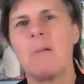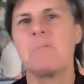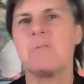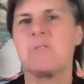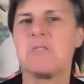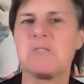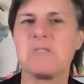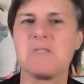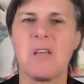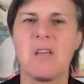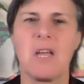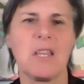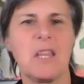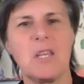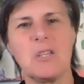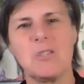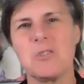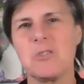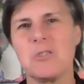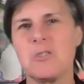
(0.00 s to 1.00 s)
I'm just like,
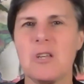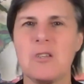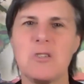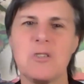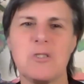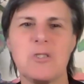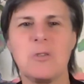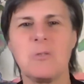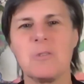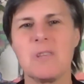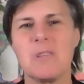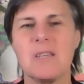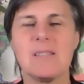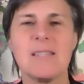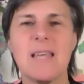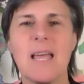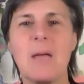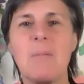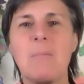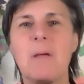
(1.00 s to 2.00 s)
they just, I just do what they say.